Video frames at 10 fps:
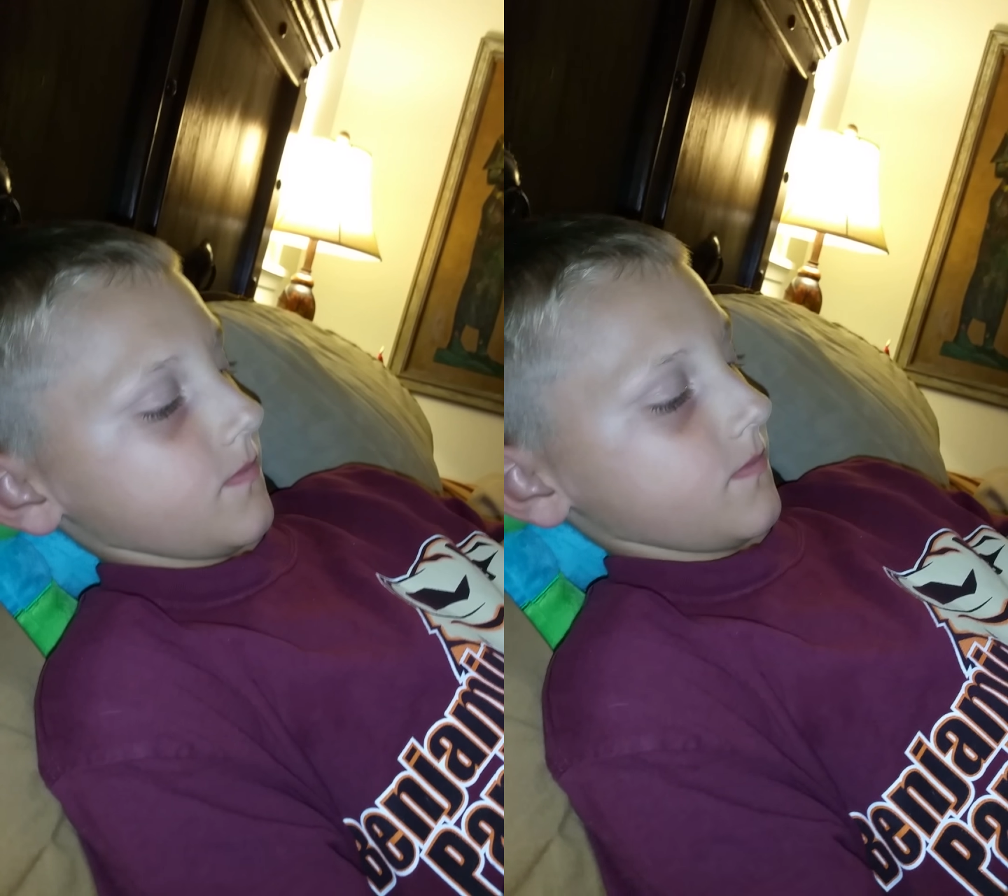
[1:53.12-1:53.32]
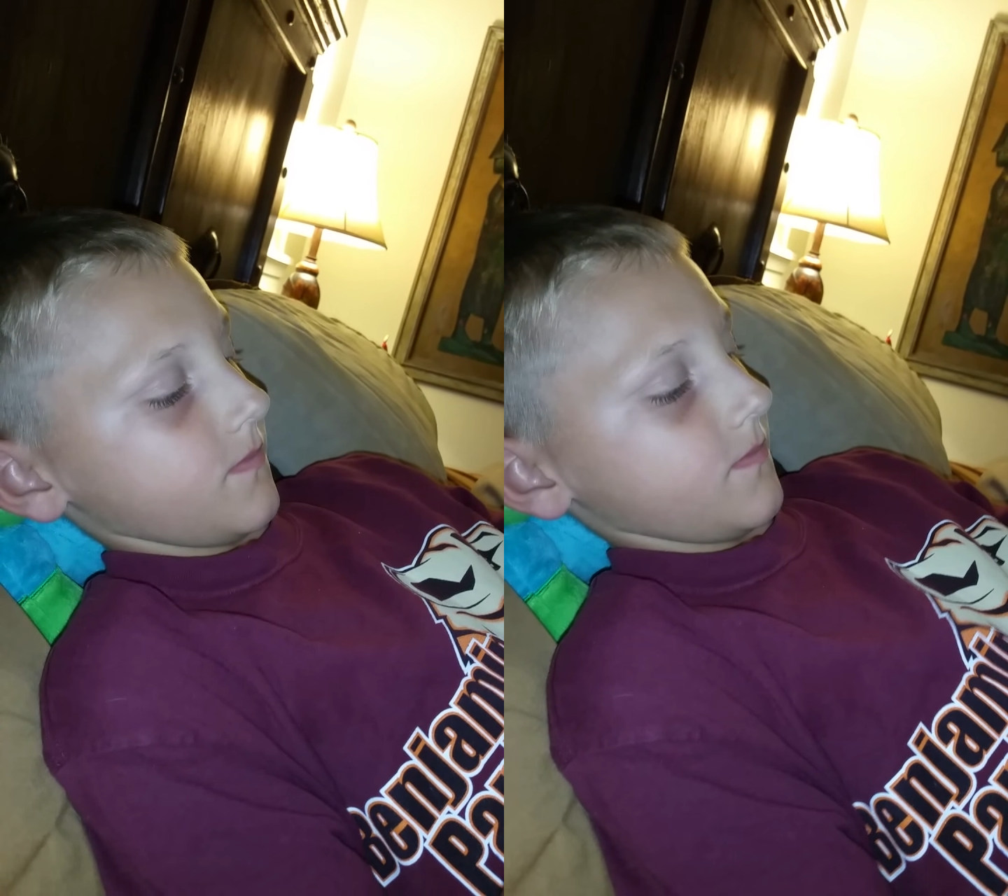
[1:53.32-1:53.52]

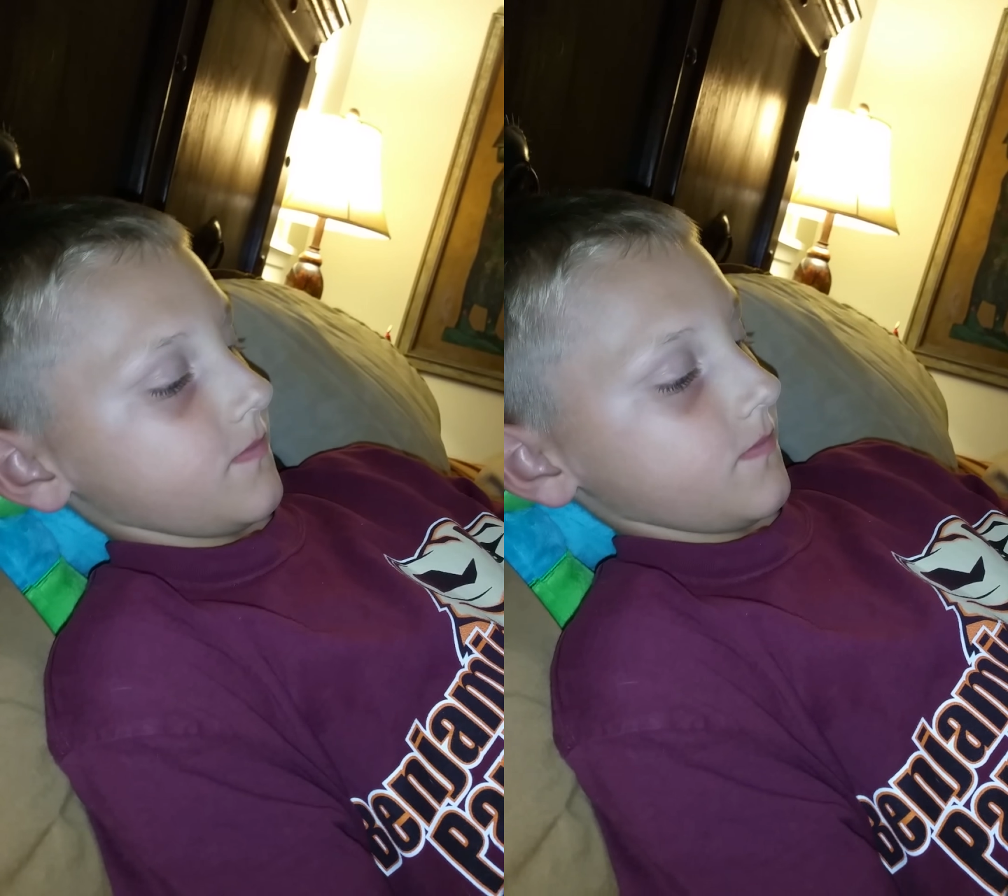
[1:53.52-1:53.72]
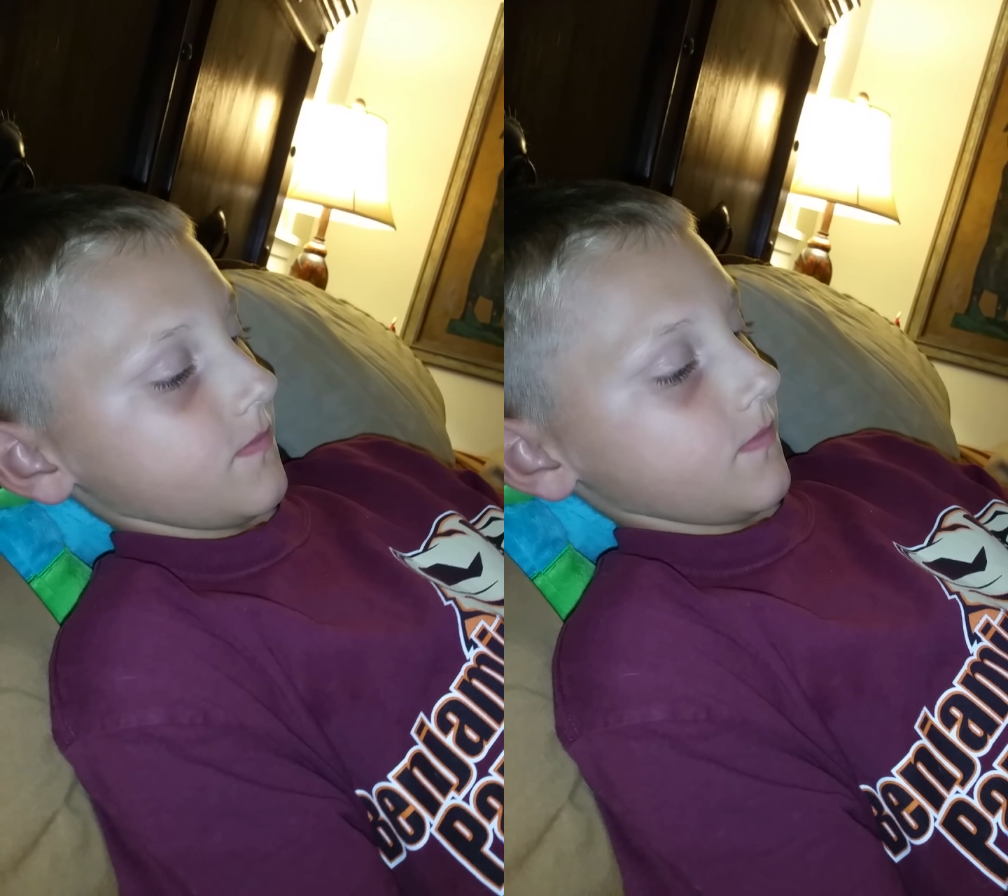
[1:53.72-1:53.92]
But
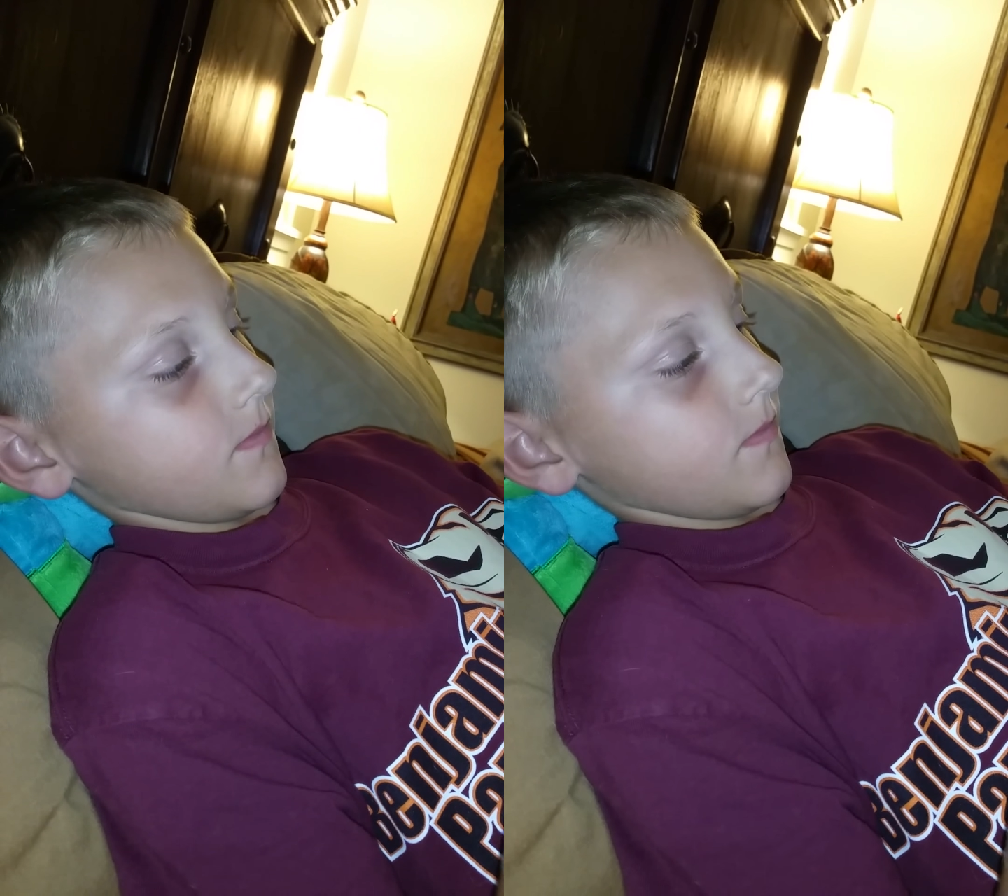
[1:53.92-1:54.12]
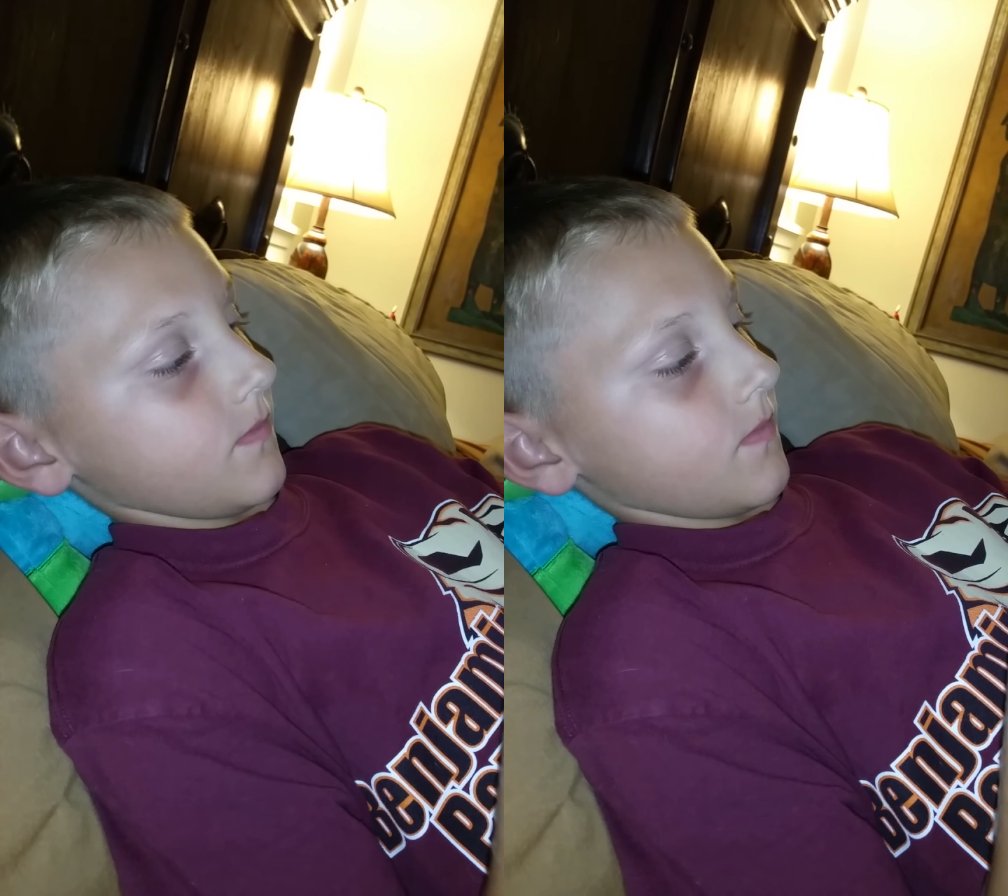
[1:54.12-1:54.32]

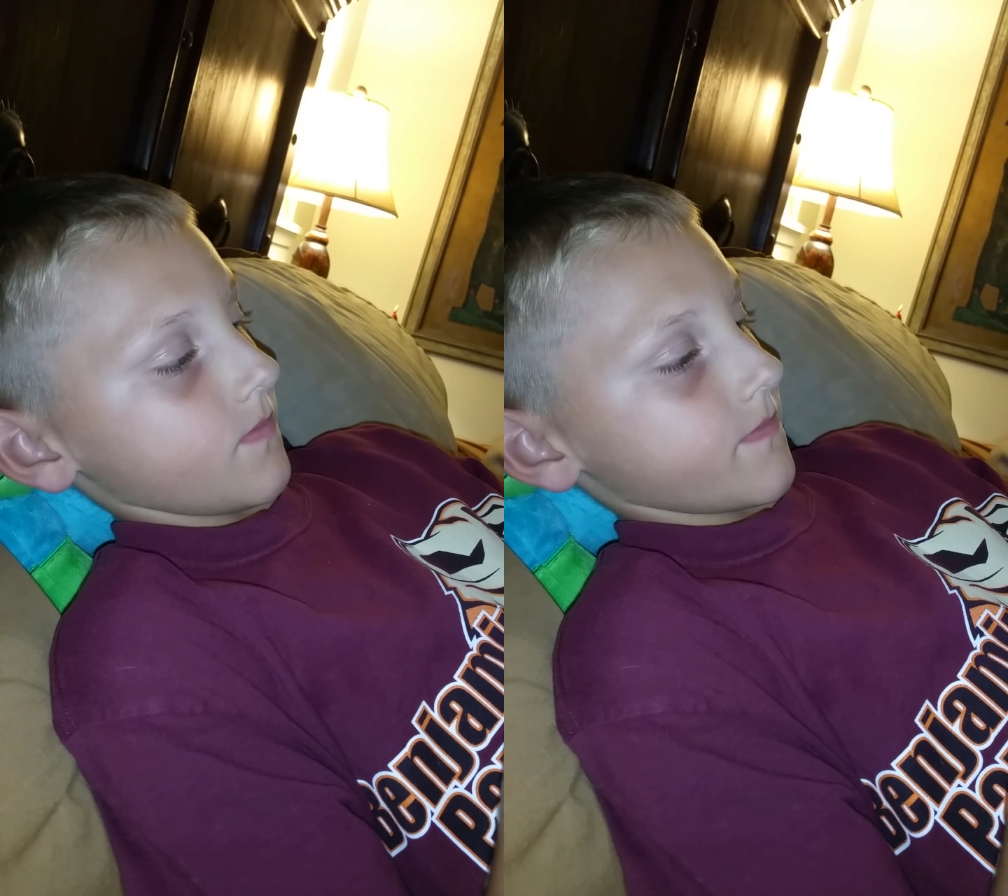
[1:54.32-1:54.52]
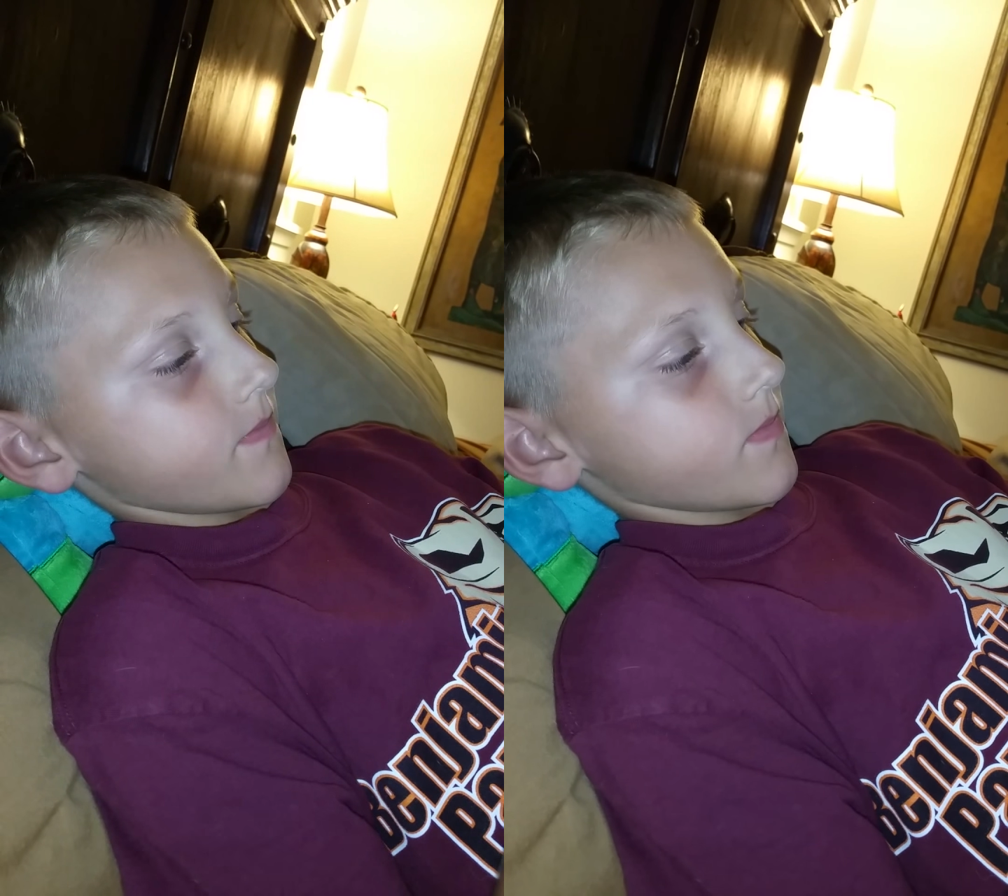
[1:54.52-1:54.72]

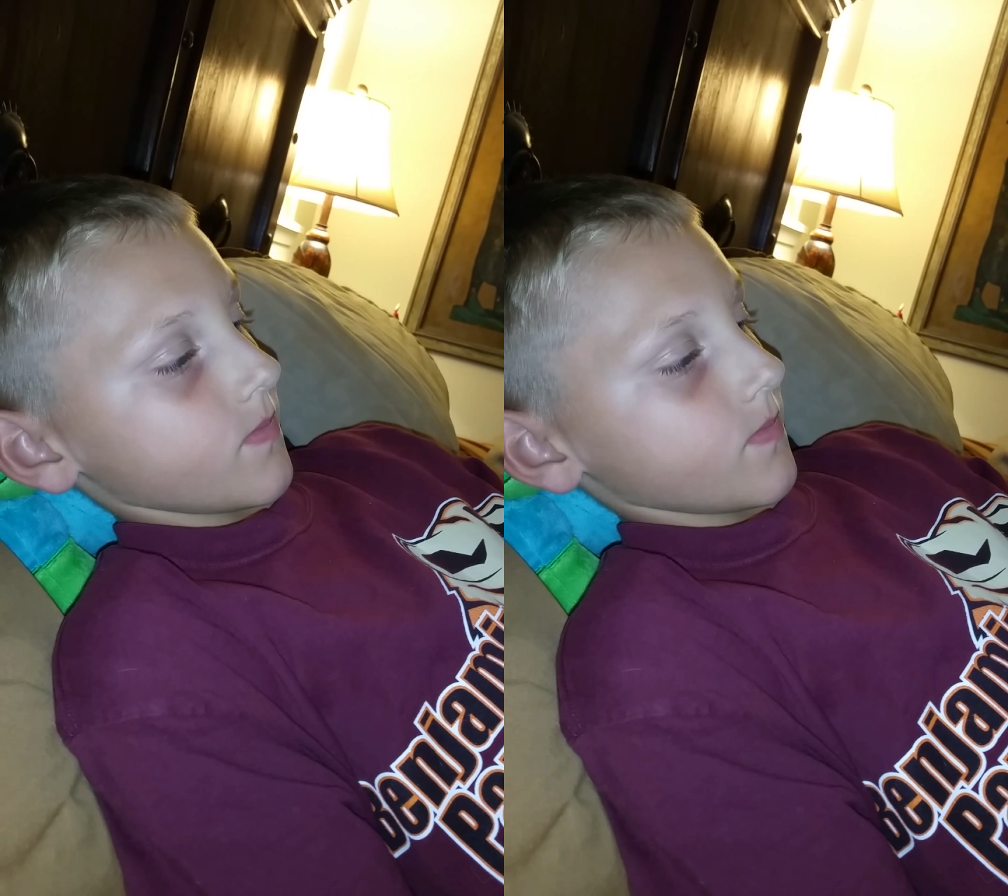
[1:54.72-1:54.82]
are